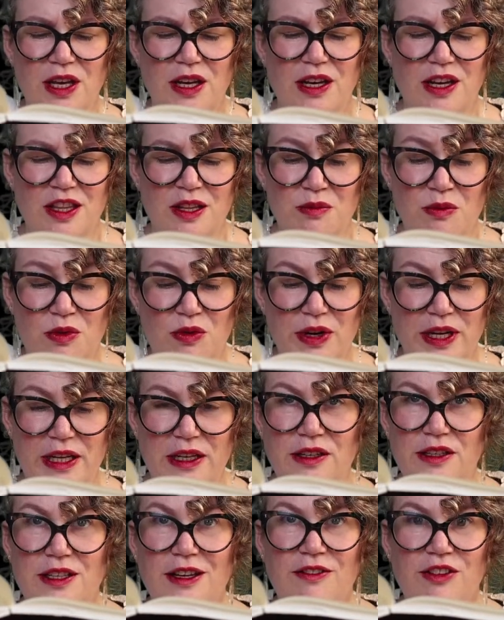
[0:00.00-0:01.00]
and the more he
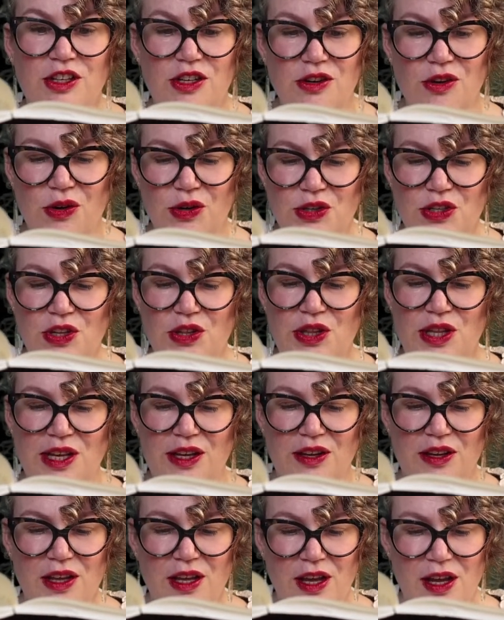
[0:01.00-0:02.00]
endeavoured not to
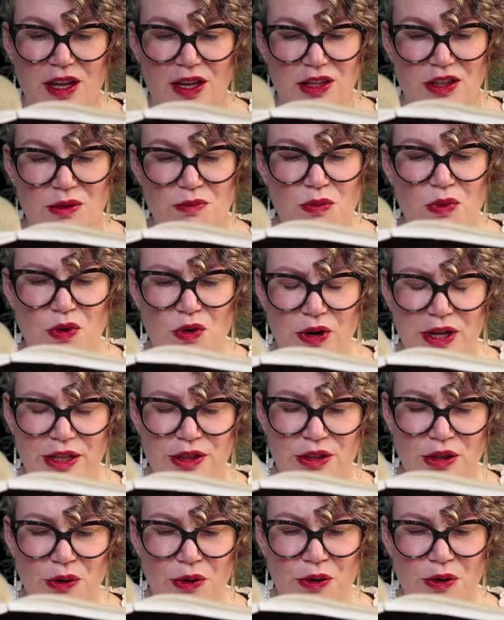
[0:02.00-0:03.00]
think, the more he
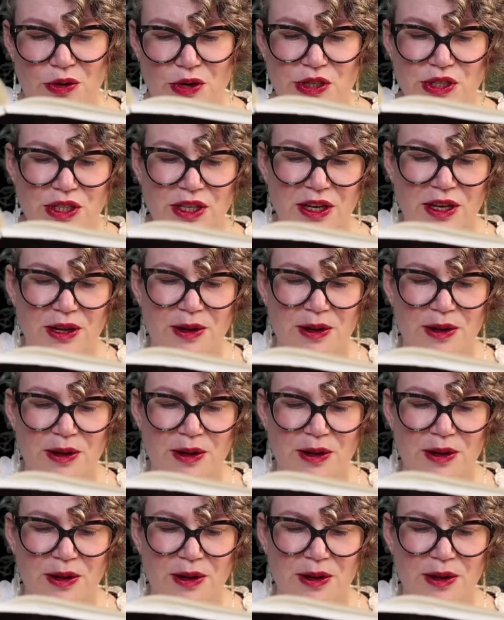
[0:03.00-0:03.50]
thought.